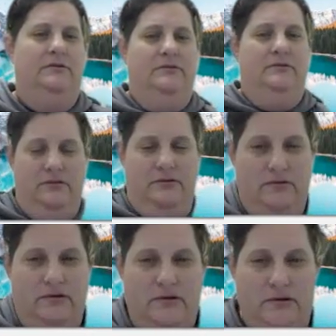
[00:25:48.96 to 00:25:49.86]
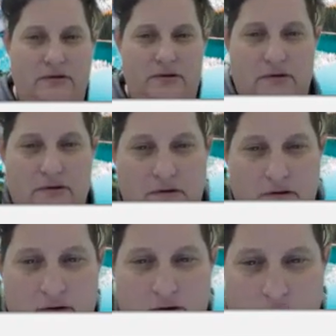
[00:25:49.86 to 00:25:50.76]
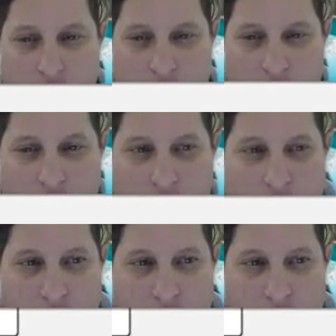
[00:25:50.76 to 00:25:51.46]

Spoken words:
Nothing is said.